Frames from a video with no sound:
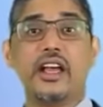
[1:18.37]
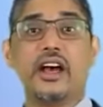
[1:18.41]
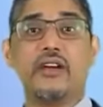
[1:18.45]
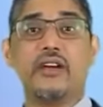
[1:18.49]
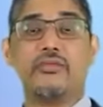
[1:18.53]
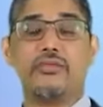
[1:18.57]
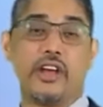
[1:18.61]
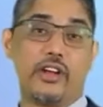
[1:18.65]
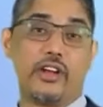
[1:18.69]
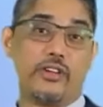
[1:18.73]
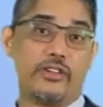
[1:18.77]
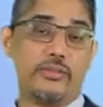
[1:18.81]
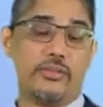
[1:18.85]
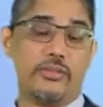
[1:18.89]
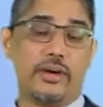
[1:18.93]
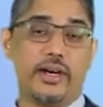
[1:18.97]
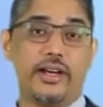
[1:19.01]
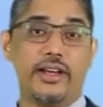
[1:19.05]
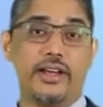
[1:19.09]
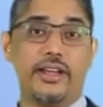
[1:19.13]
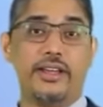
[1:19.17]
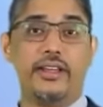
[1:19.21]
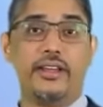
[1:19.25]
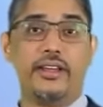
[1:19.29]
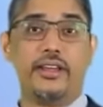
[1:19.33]
followed
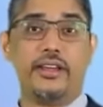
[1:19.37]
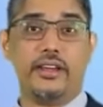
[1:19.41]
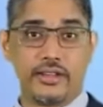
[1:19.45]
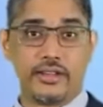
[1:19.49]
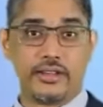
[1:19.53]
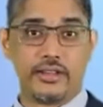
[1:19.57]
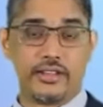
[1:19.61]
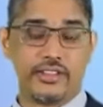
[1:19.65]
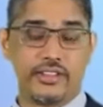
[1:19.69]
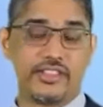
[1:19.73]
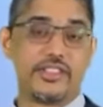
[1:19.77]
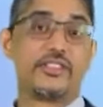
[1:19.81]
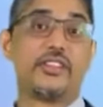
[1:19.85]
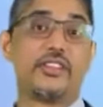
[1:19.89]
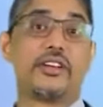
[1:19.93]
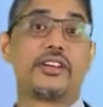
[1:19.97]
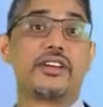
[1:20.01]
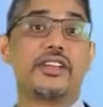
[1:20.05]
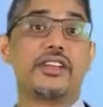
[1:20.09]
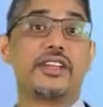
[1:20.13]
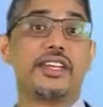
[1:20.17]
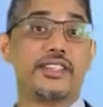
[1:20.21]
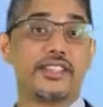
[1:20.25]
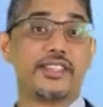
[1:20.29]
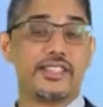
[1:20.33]
by
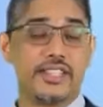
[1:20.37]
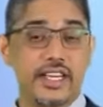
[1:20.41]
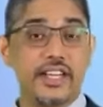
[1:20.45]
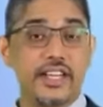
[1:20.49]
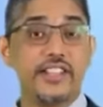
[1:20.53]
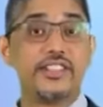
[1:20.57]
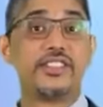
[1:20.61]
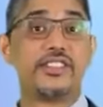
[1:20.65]
constructing a search